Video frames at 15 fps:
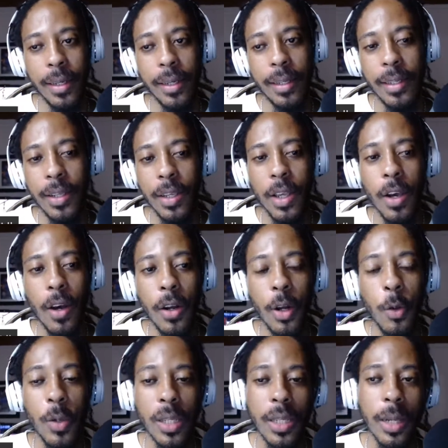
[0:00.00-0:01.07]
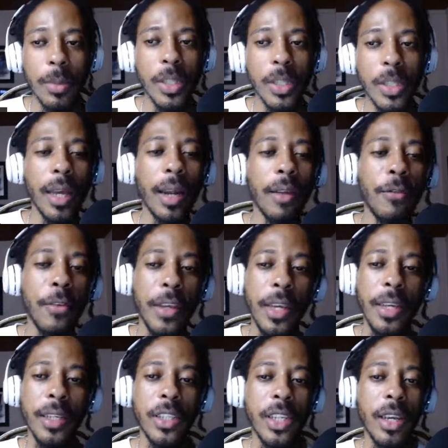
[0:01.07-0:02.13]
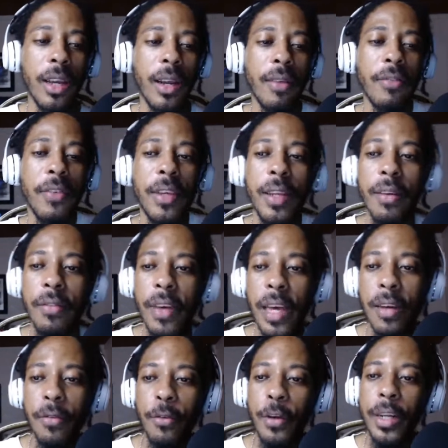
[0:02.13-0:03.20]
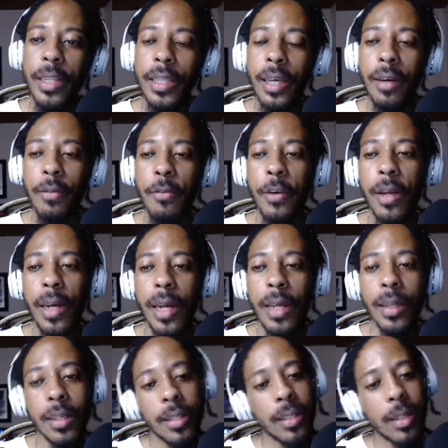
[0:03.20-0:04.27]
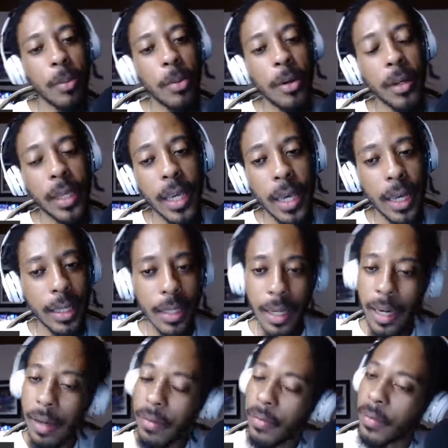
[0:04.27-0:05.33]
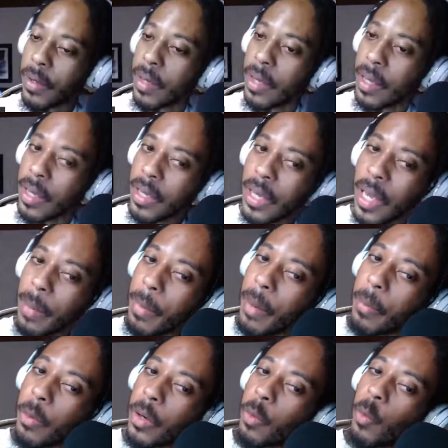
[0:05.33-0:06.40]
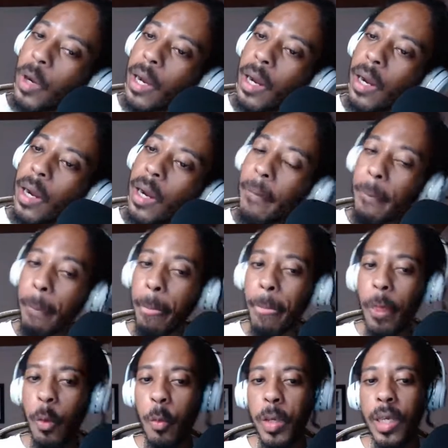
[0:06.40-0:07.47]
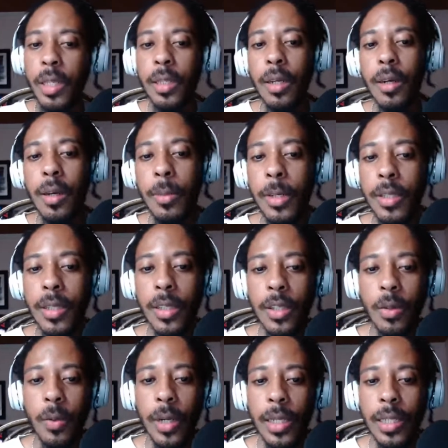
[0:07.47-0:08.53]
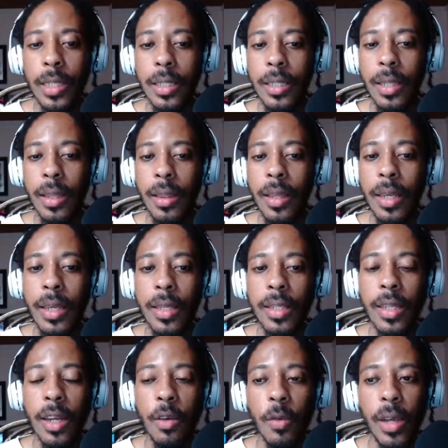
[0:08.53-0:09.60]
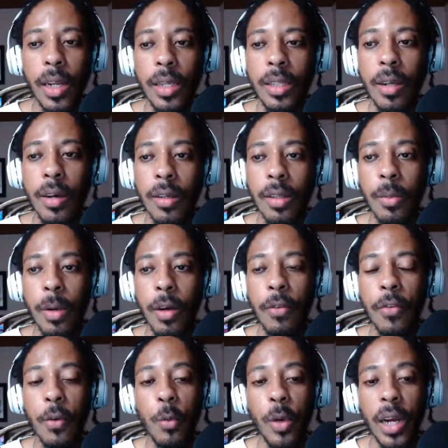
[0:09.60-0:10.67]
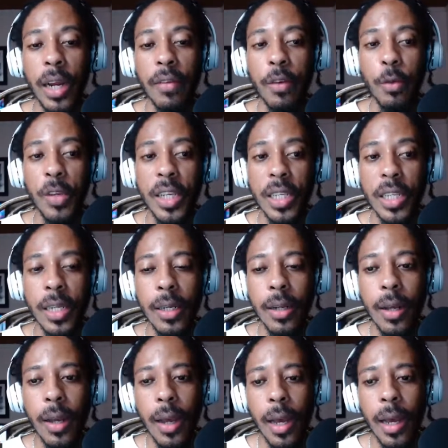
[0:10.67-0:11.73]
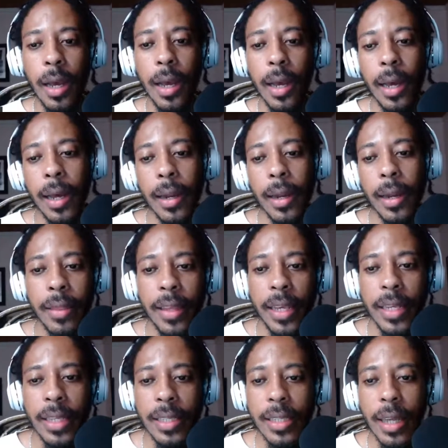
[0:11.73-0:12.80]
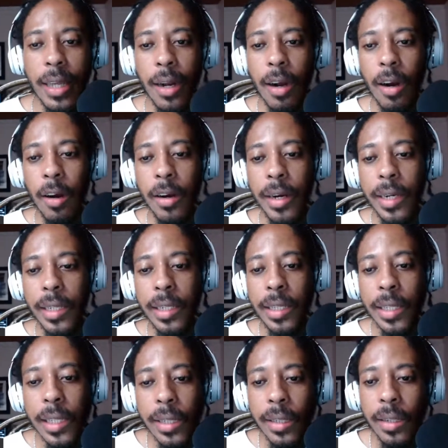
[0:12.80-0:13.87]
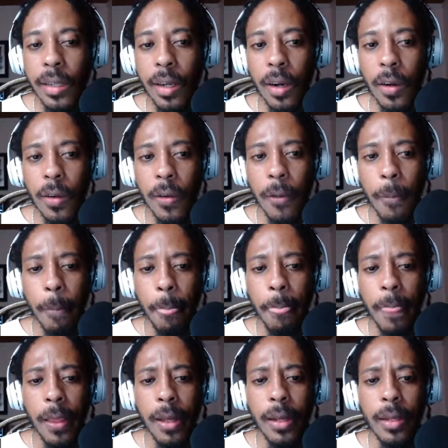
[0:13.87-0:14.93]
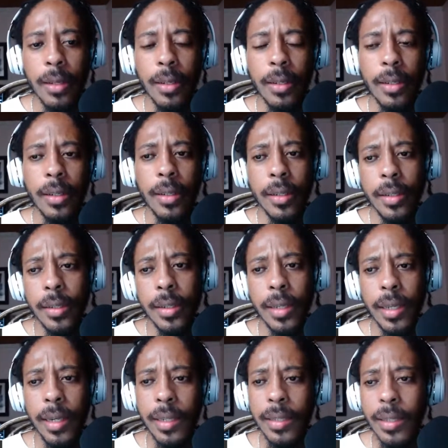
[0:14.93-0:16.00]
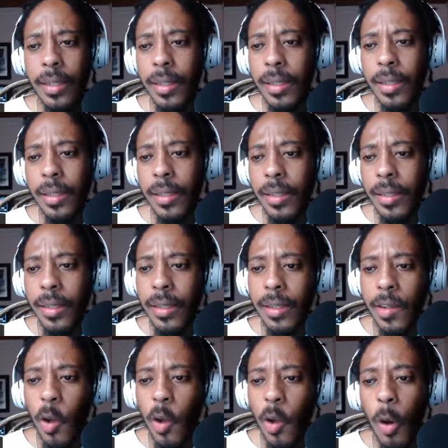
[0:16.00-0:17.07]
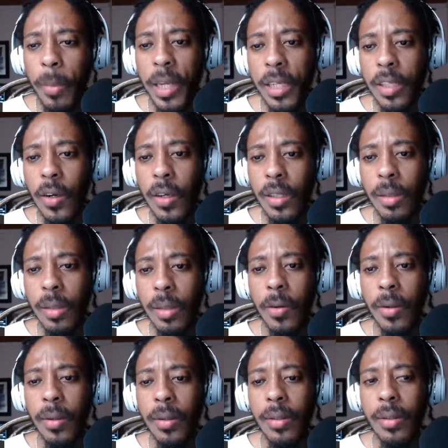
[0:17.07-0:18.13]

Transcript: So y'all know what's up. Share that feed, invite a friend, tell a friend. Now this is a podcast that I came up with where we can talk about situations and things that are rarely talked about for whatever reason, and things that aren't, it isn't normally talked about.